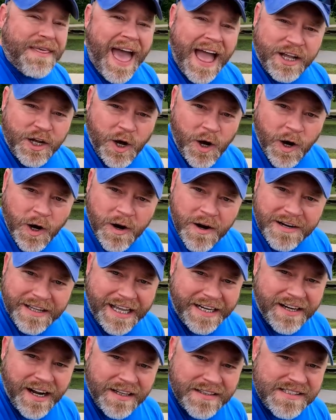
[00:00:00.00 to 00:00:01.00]
that car
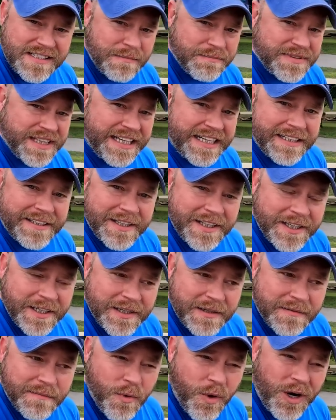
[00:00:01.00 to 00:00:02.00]
and not something
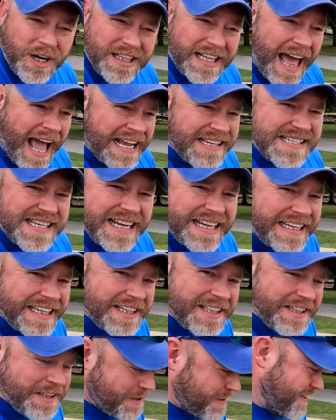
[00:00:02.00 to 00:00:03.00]
more classic?
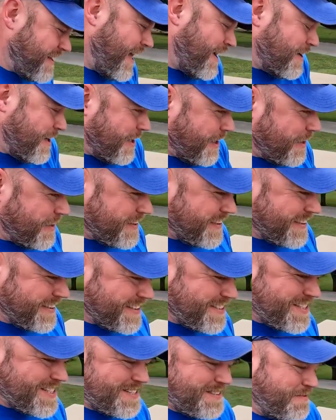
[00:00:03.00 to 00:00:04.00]
I don't know.
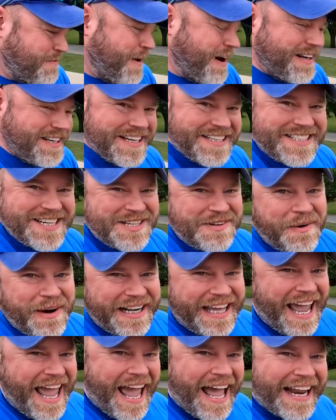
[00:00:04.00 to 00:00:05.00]
It's just
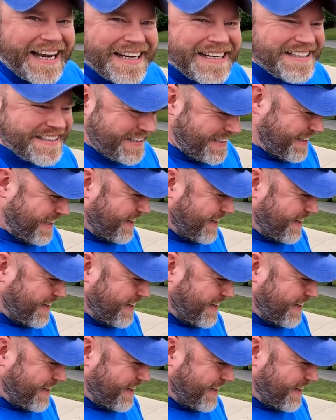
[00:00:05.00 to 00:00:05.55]
what he had, you